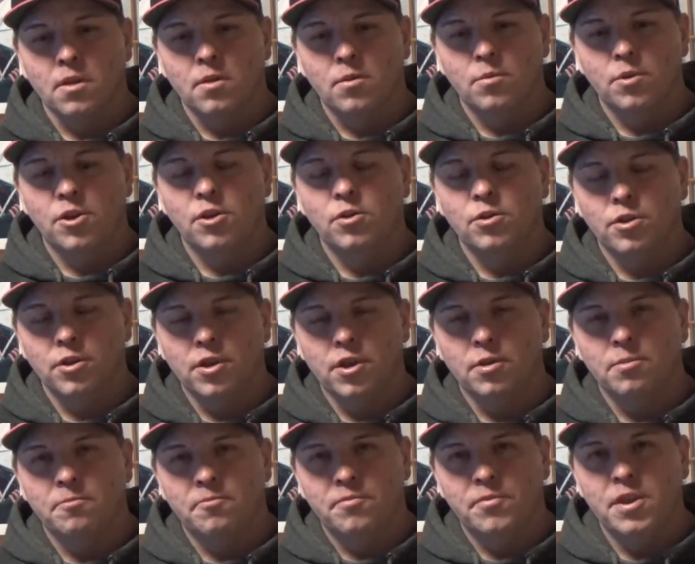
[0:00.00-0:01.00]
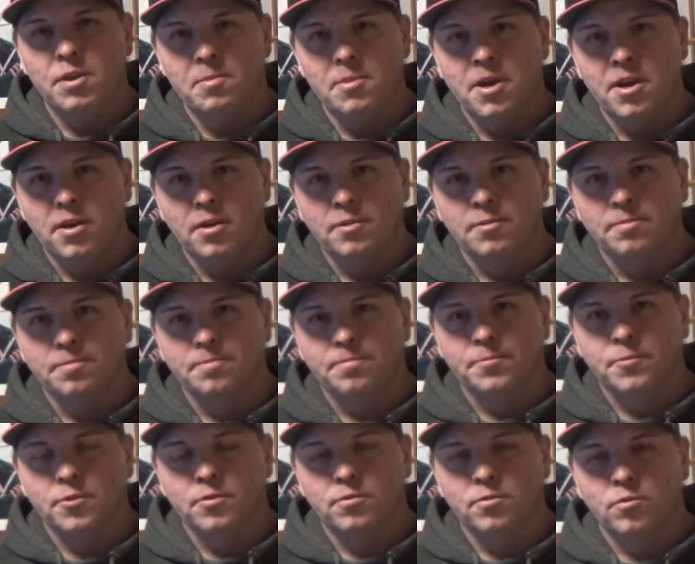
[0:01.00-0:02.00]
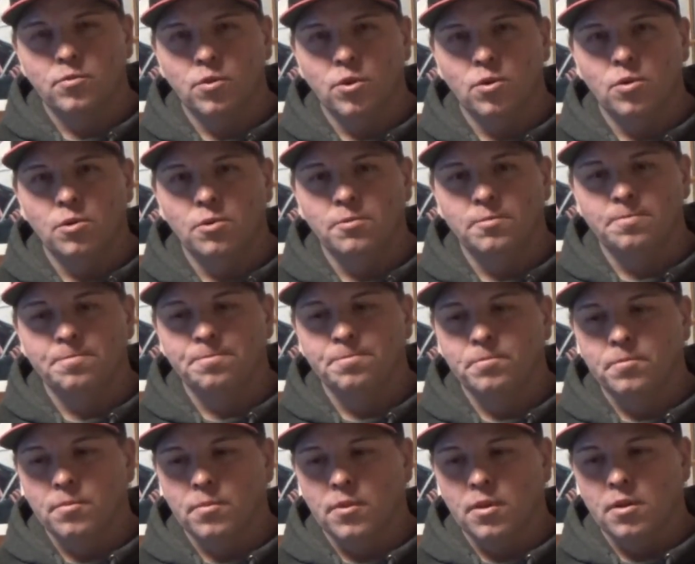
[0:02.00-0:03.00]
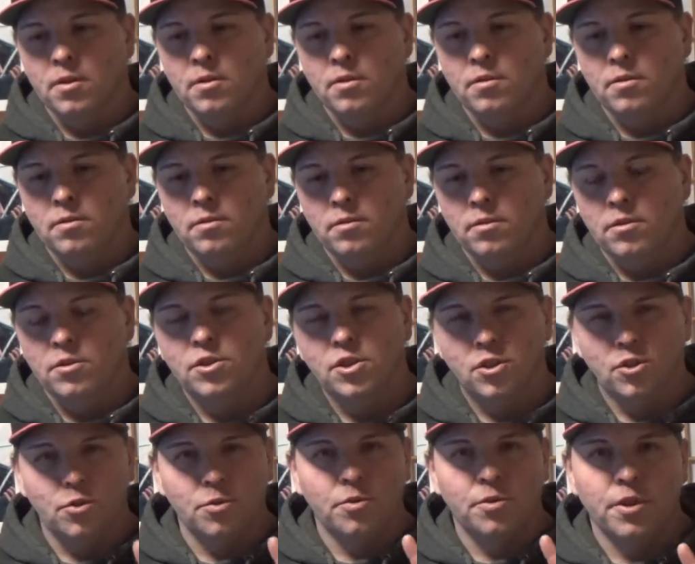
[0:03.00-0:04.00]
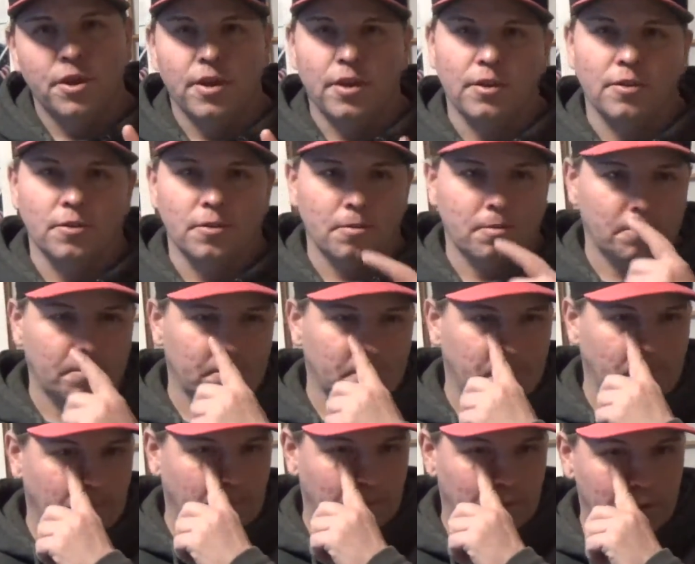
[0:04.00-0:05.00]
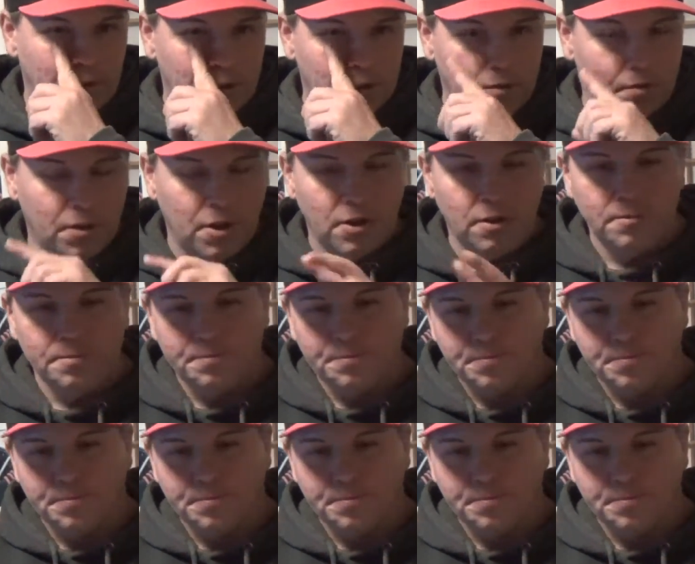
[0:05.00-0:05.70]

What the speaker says: when you look at a female role, you see two things. First of all,